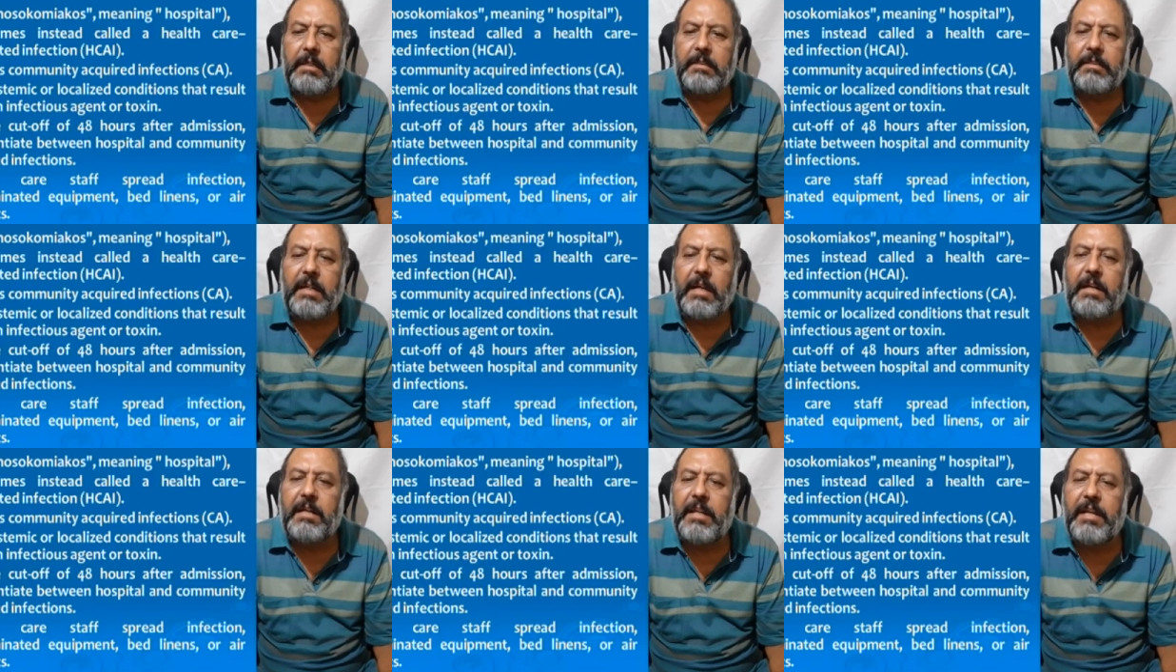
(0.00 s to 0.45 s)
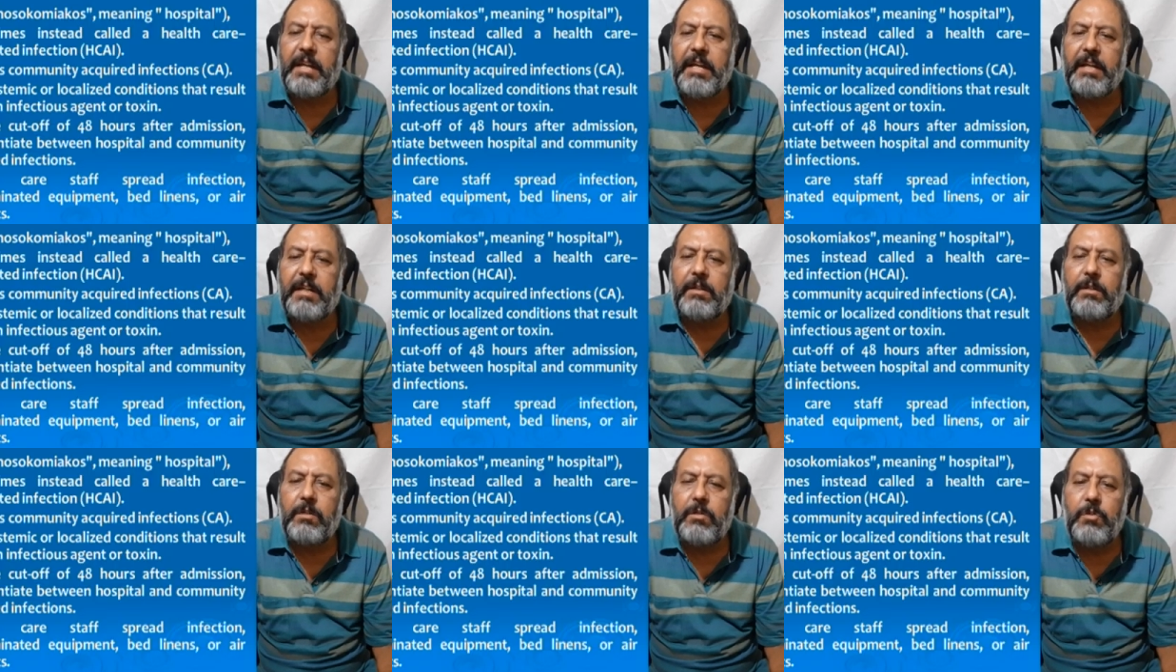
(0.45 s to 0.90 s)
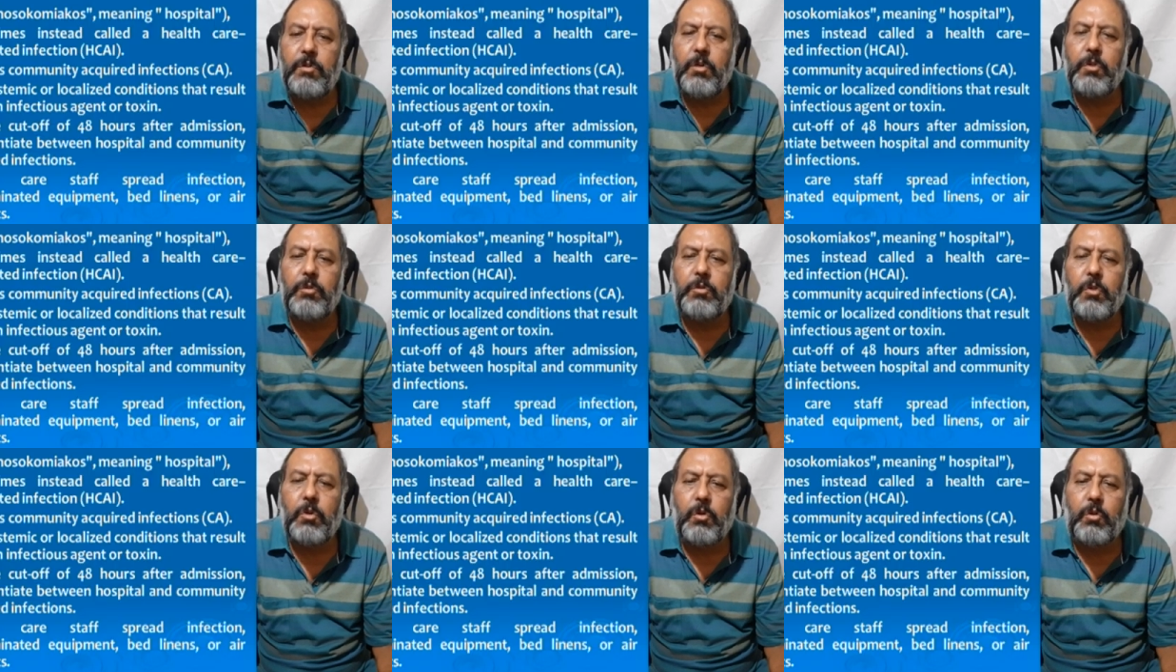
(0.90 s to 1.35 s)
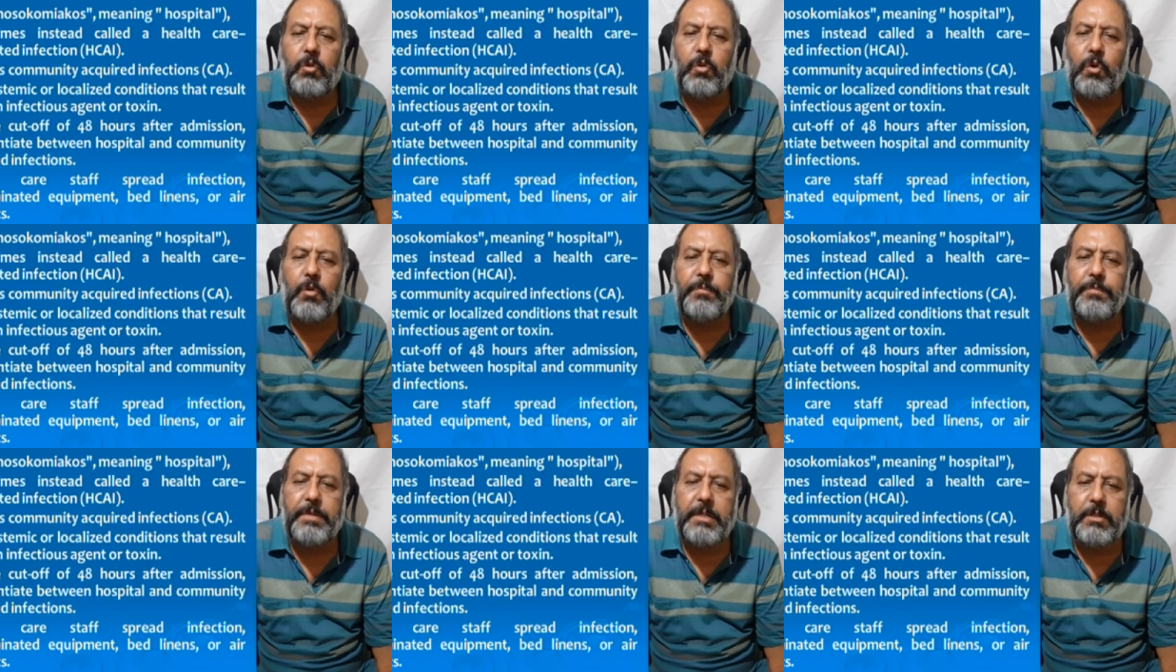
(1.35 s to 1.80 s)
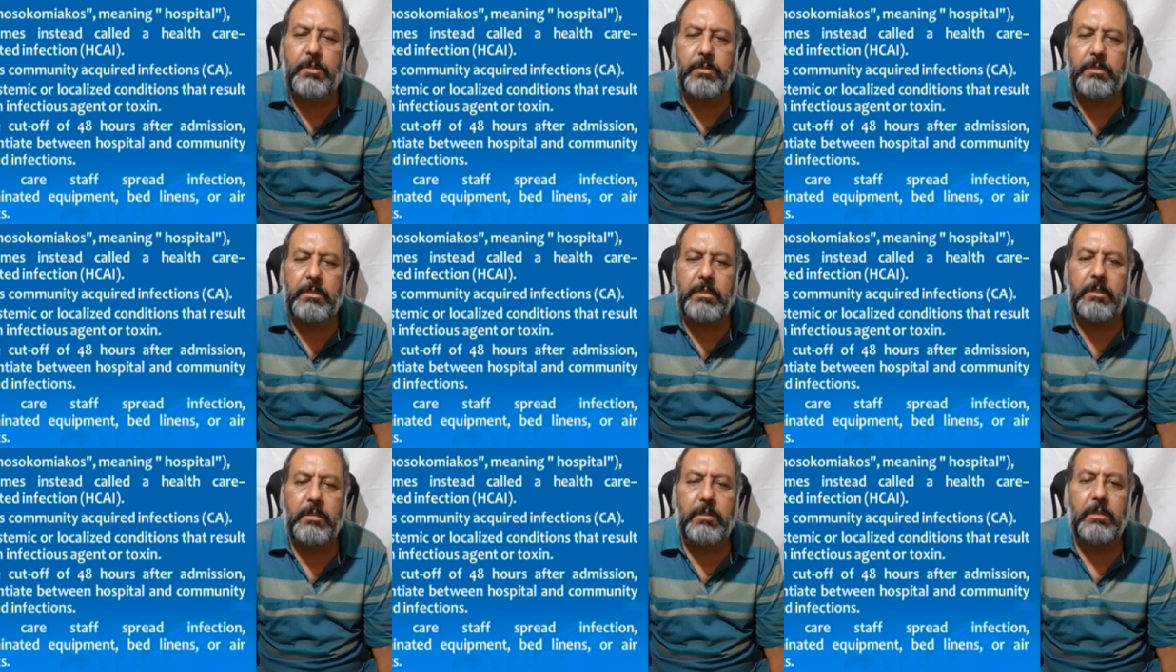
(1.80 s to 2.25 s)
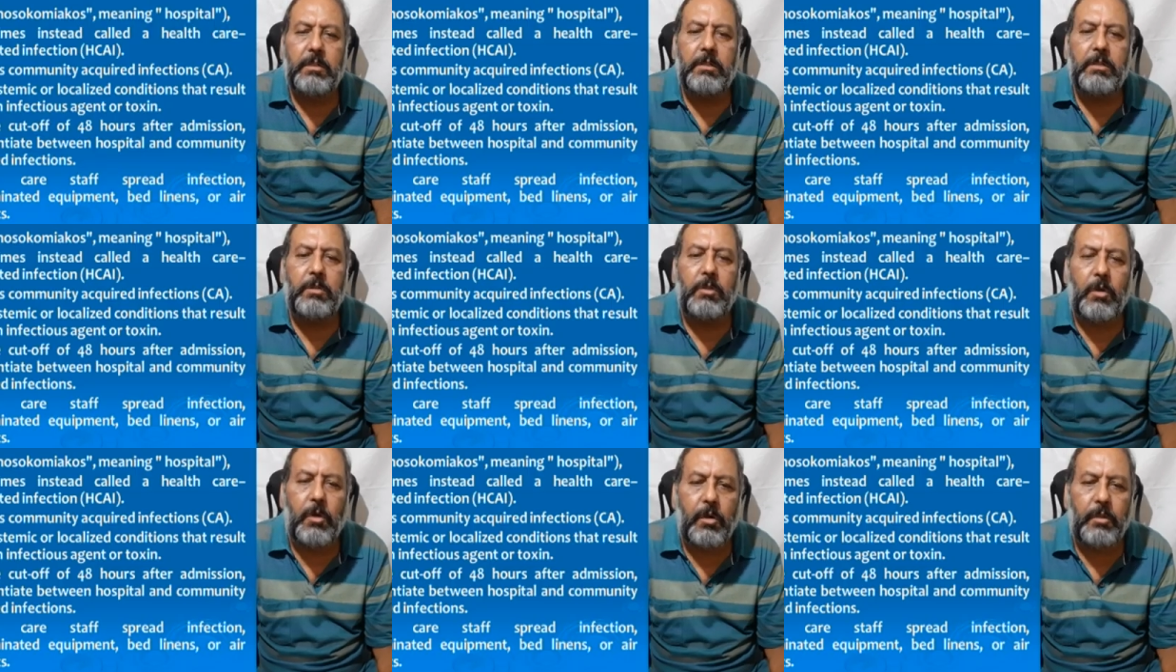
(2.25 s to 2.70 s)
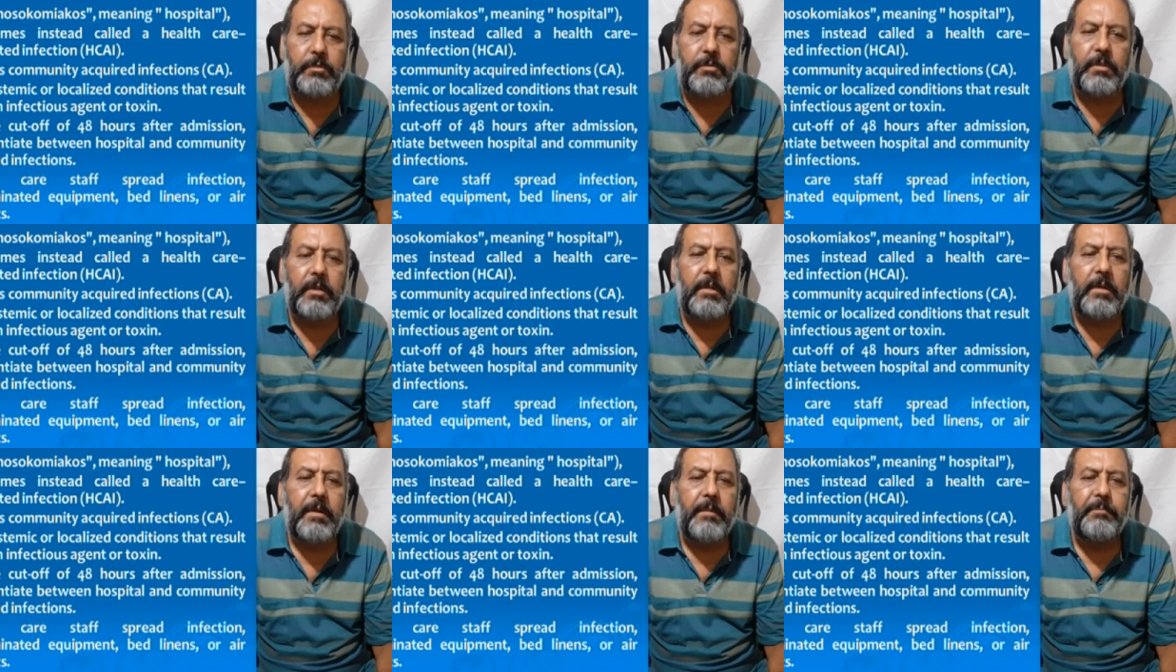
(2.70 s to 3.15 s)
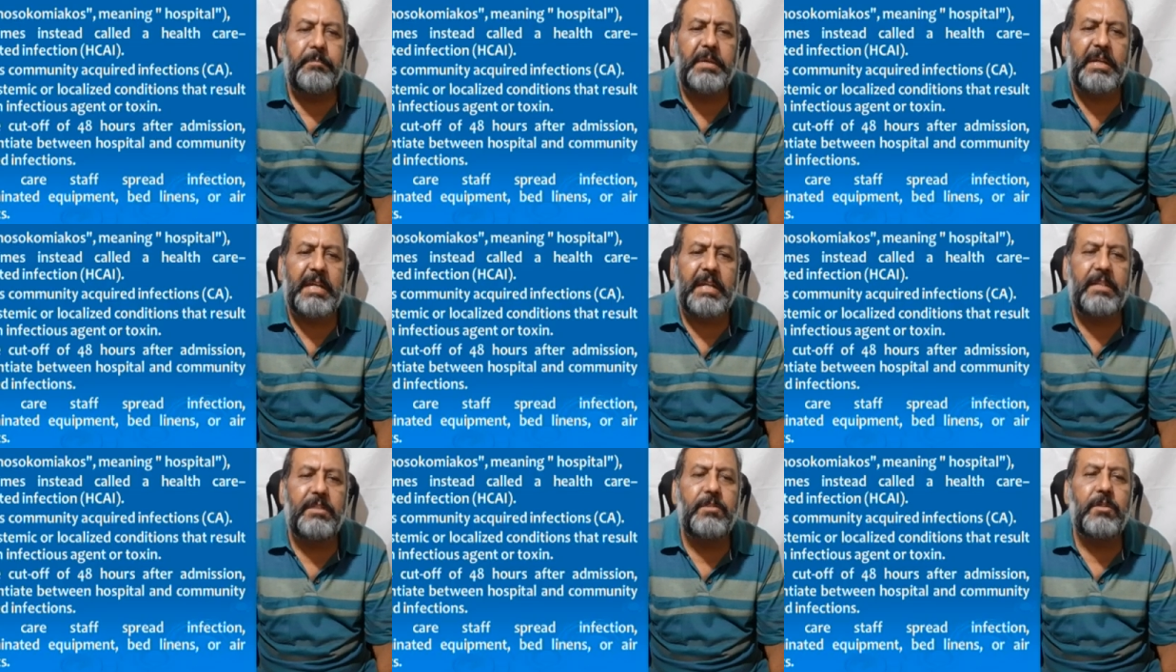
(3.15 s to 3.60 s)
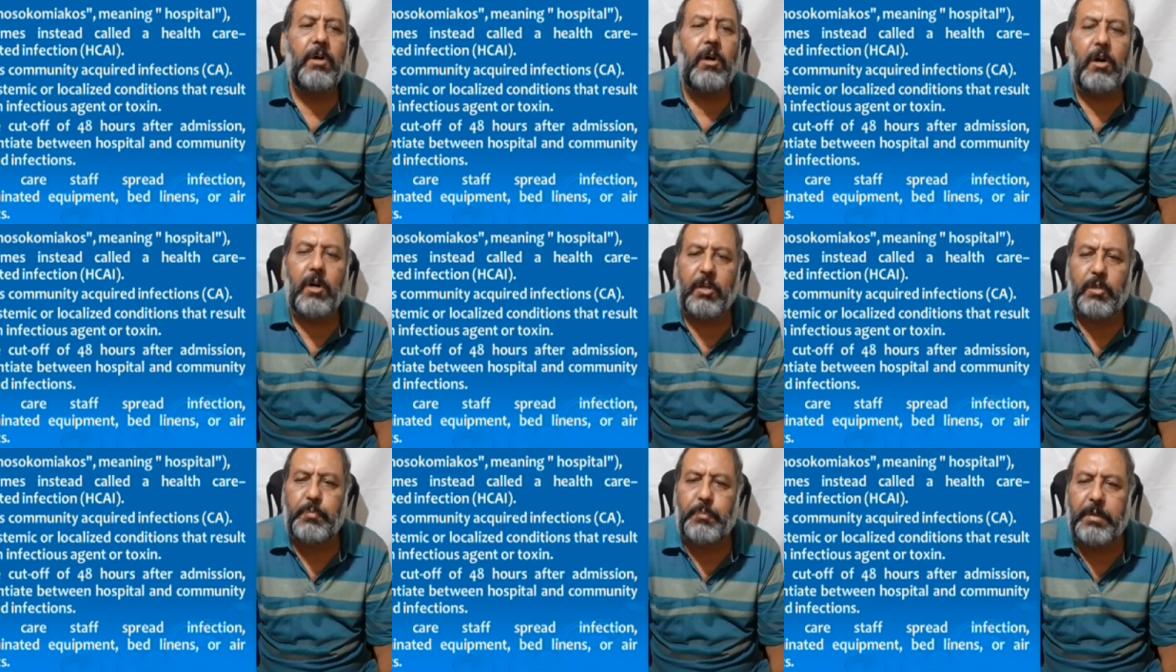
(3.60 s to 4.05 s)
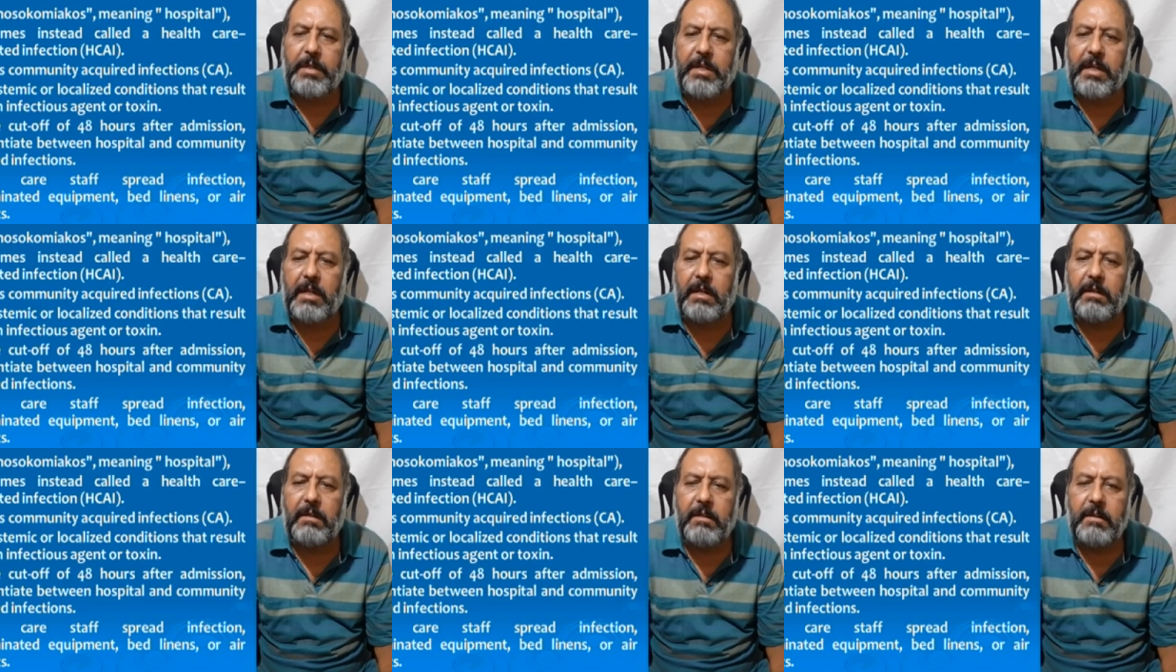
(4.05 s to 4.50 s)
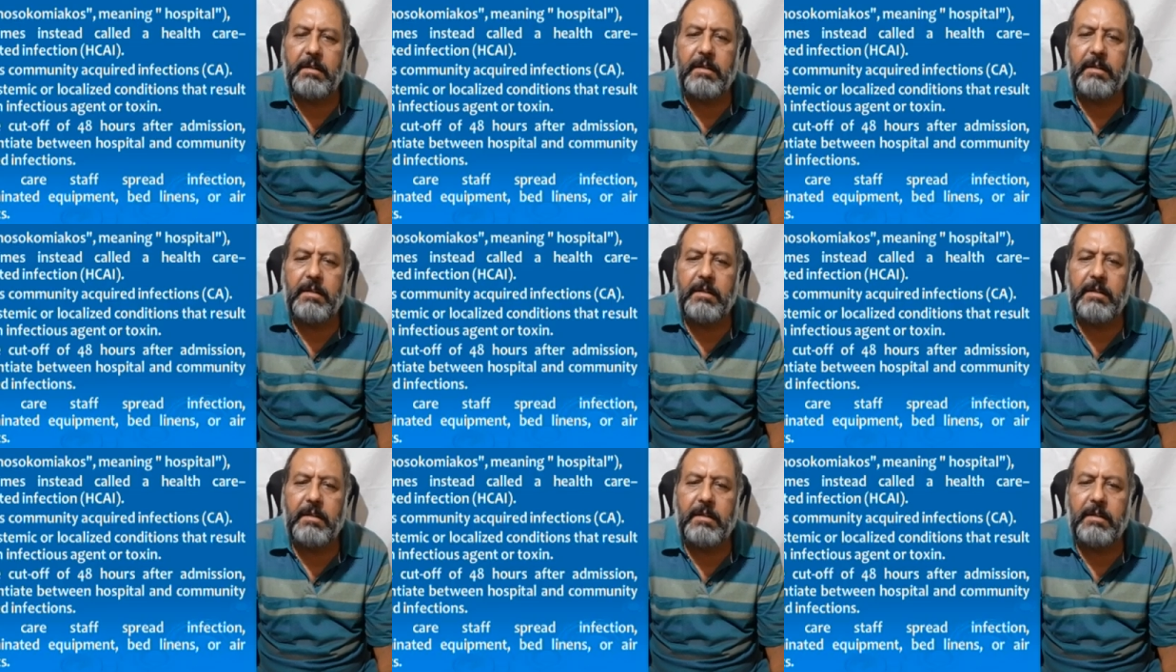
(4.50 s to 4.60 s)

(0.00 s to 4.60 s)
the Greek nosocomio cause means hospital